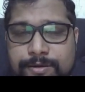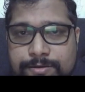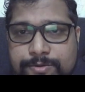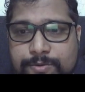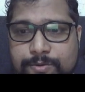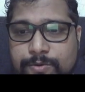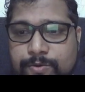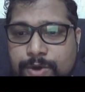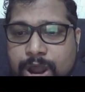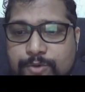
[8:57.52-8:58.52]
So
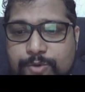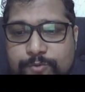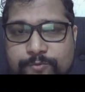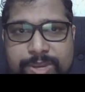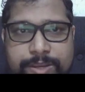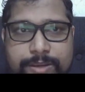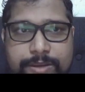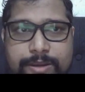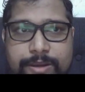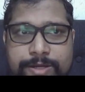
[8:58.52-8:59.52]
how do we
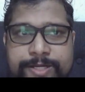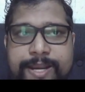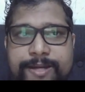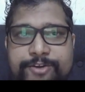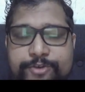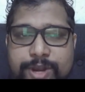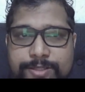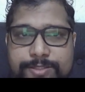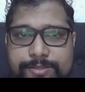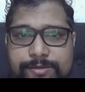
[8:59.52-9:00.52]
detect
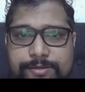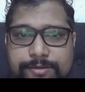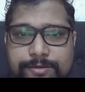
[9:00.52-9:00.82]
trucks?